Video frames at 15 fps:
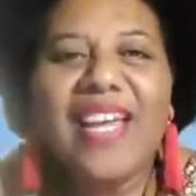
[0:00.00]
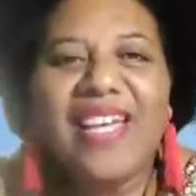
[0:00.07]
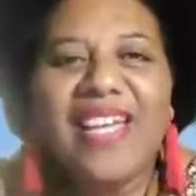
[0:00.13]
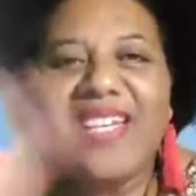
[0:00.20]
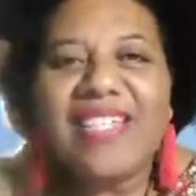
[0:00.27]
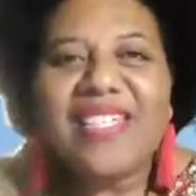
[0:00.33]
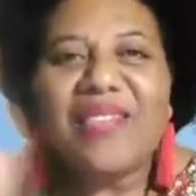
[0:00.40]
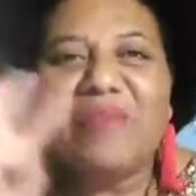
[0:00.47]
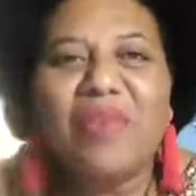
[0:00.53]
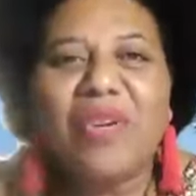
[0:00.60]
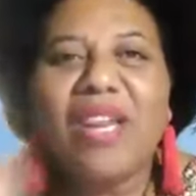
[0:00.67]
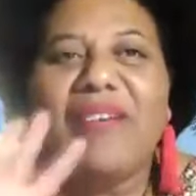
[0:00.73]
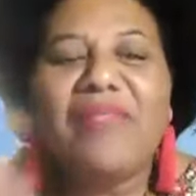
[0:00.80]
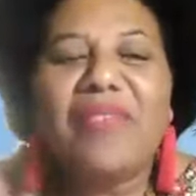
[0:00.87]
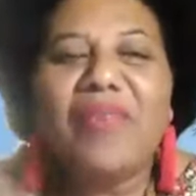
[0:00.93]

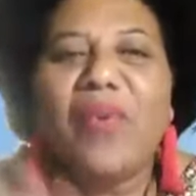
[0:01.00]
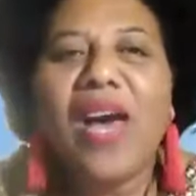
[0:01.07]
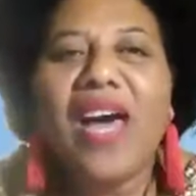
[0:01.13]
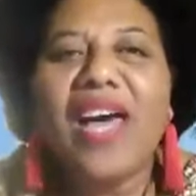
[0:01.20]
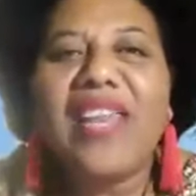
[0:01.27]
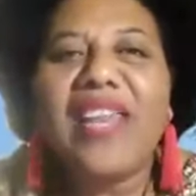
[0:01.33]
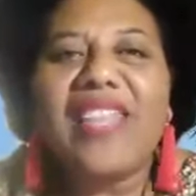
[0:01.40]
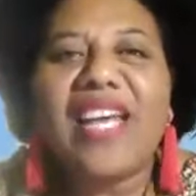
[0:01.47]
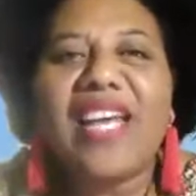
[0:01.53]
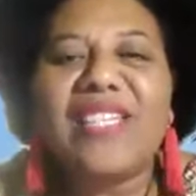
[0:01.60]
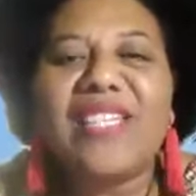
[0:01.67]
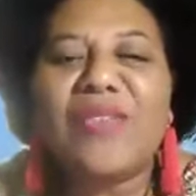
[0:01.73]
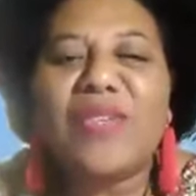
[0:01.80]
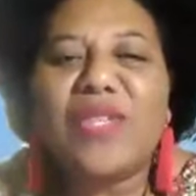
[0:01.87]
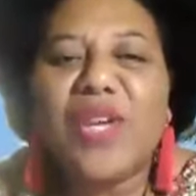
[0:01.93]
Samabula, everyone. Thanks
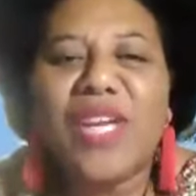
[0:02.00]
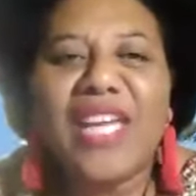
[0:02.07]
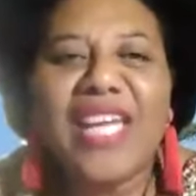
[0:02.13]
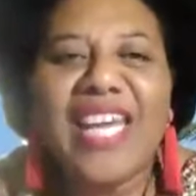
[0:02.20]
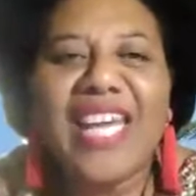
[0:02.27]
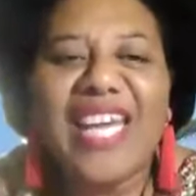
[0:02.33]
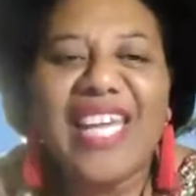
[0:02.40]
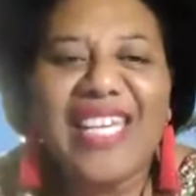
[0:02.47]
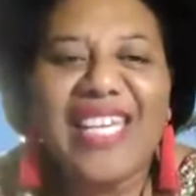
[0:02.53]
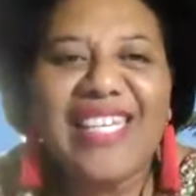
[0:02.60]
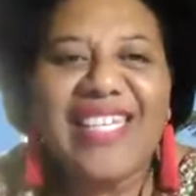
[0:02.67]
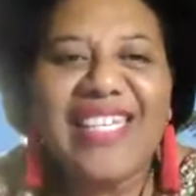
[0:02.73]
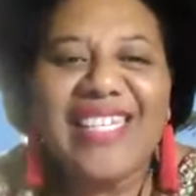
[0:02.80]
for joining in.